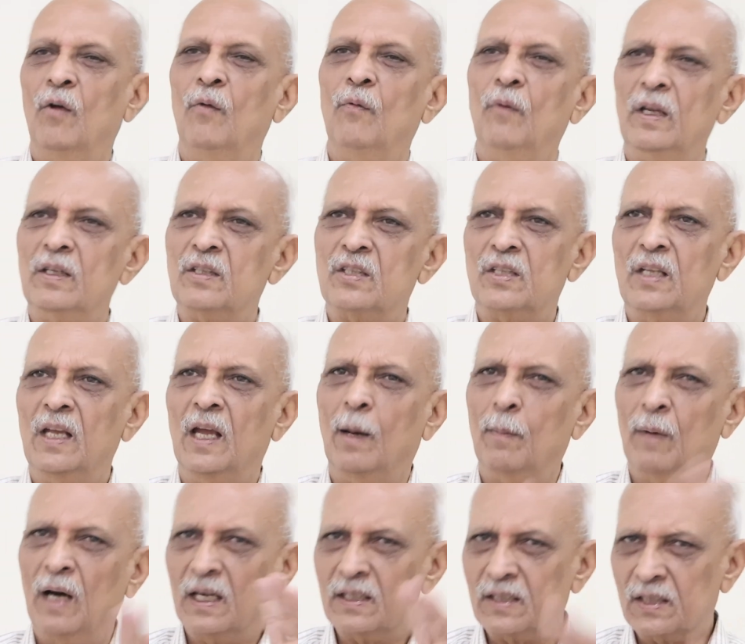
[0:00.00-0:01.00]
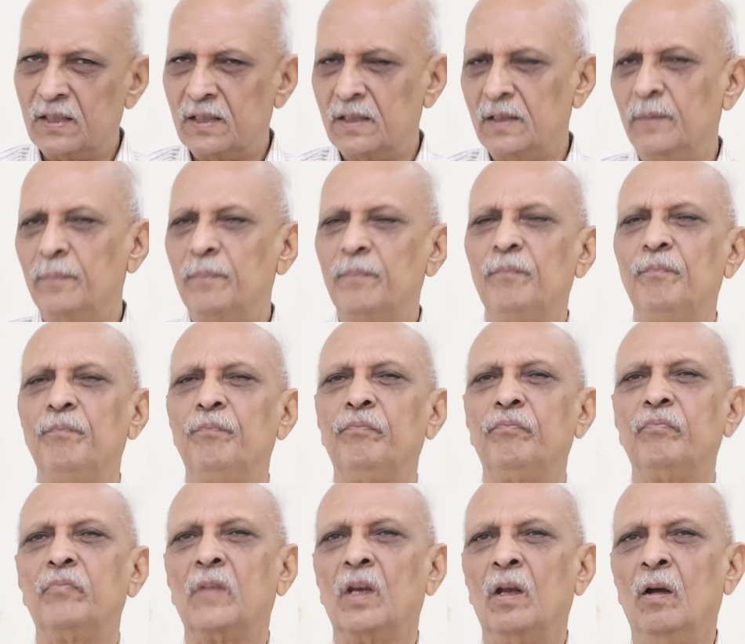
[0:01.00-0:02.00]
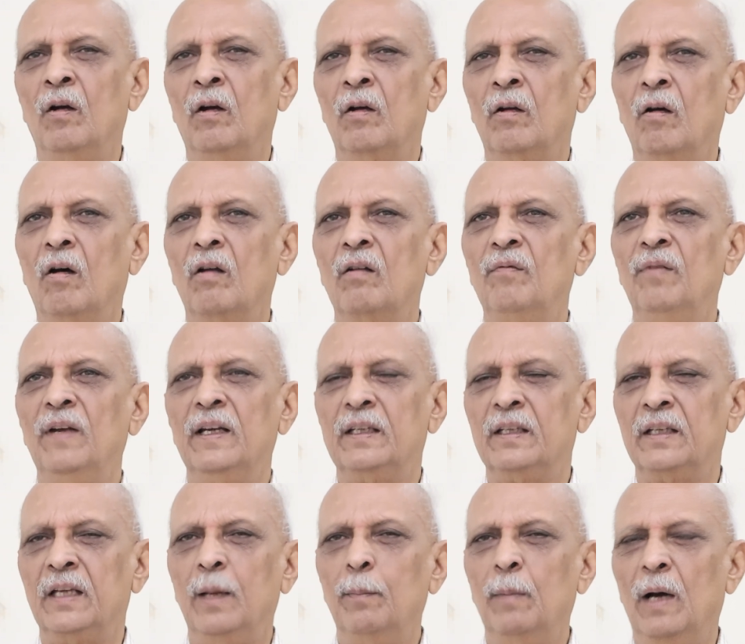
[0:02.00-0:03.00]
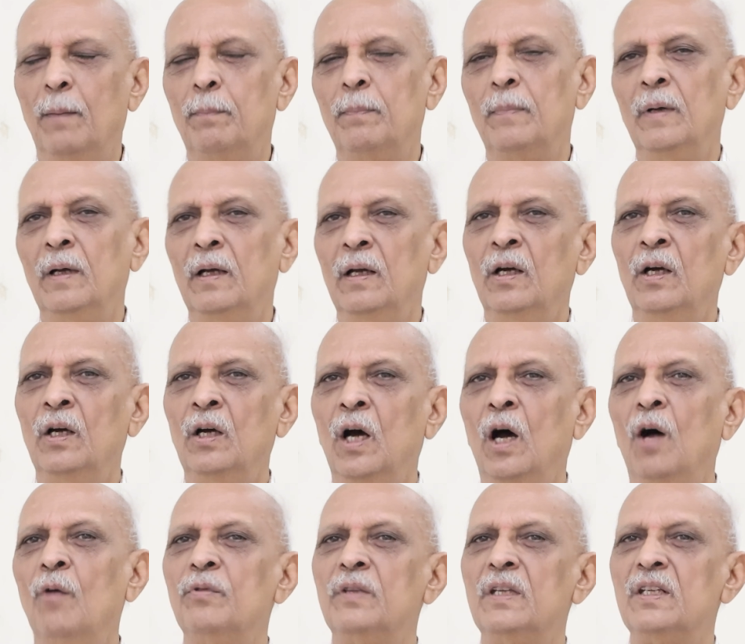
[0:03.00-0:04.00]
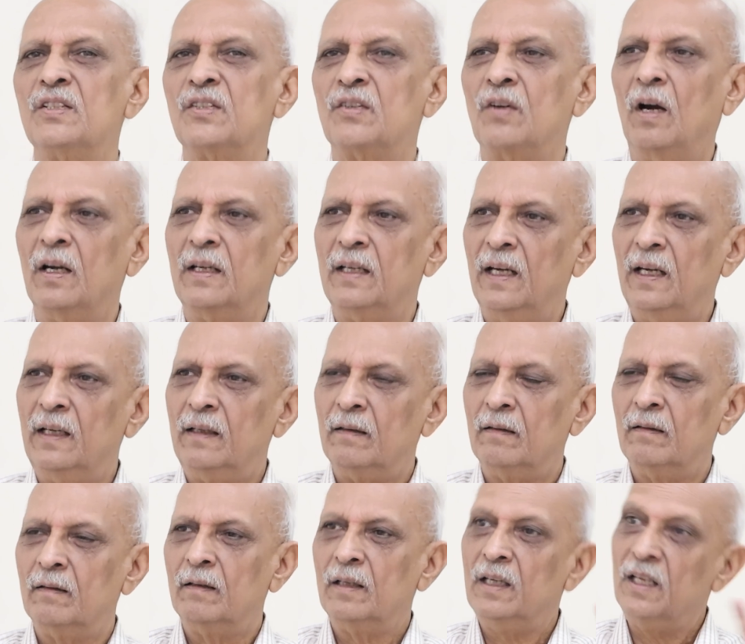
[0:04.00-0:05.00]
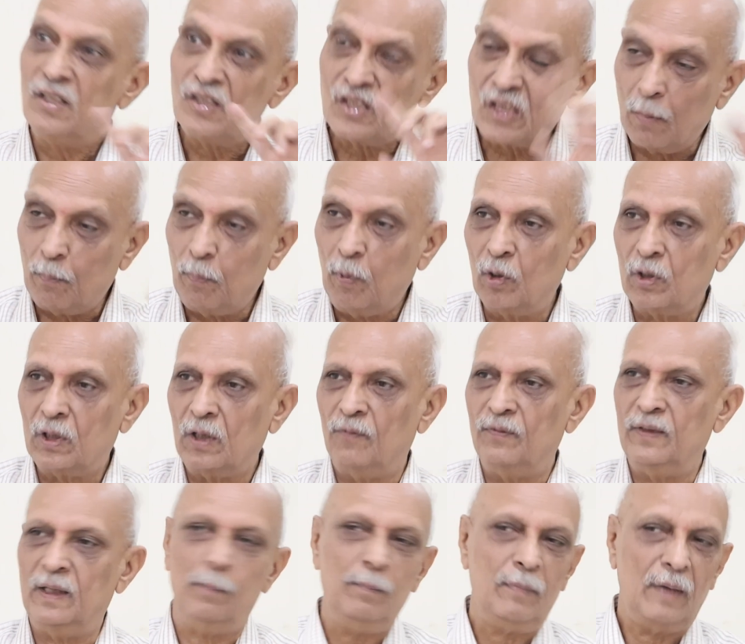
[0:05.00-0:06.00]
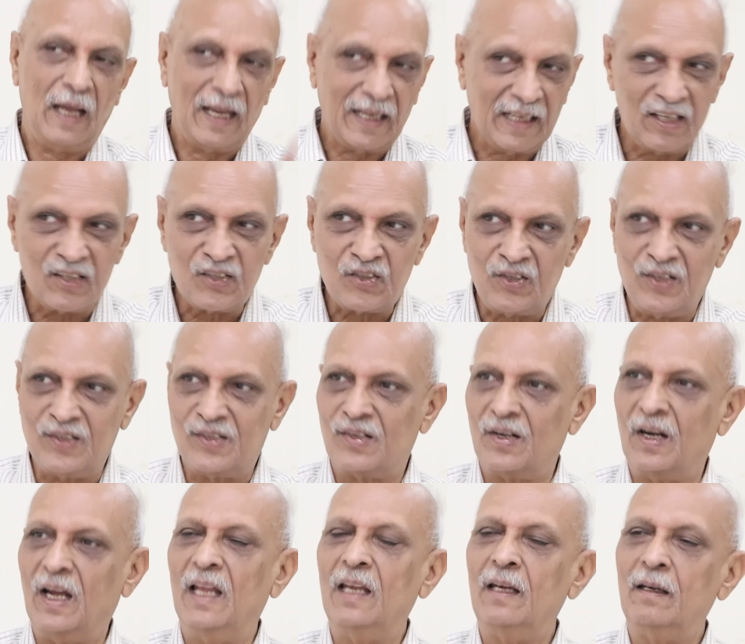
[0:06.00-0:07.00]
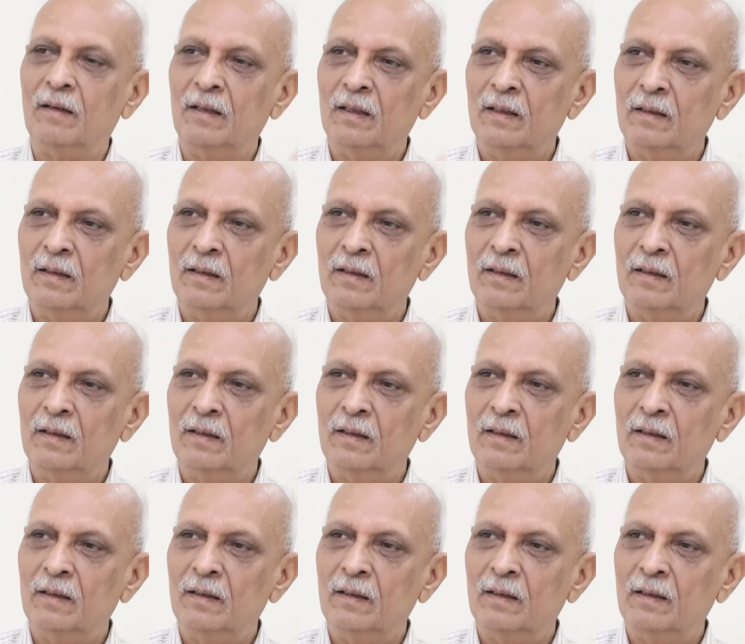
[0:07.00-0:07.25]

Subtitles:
Once the Hamas conflict came up, Houthis started in support of them against Israel,